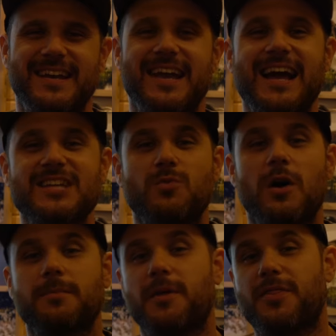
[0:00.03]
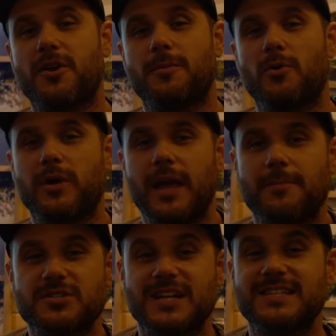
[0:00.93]
Hey guys, welcome to Thunderbolt
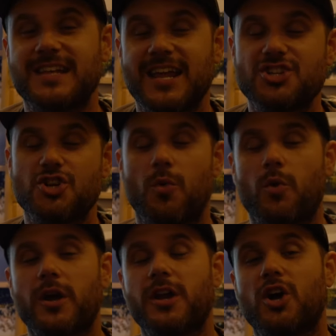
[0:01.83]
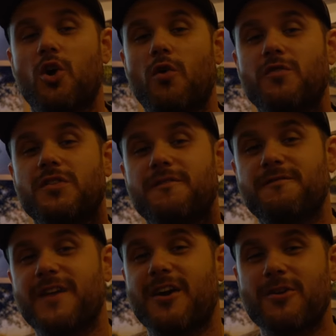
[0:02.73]
Gamers. On today's show, we're going to go over the
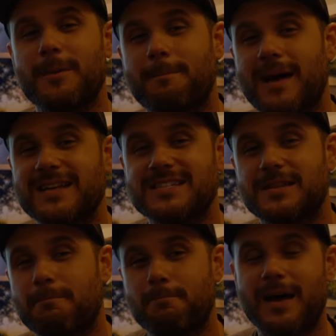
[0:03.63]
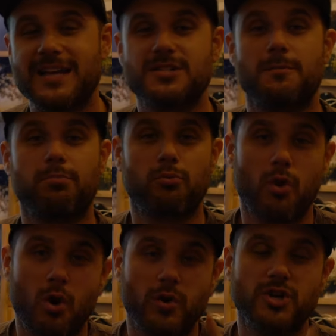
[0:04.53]
very best of the best
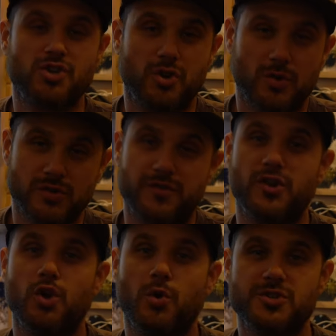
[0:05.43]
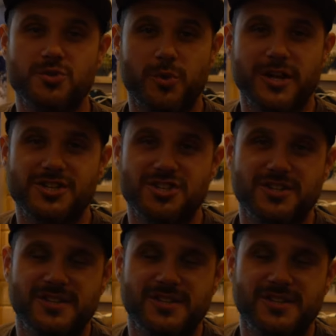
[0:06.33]
pro controllers for your Switch.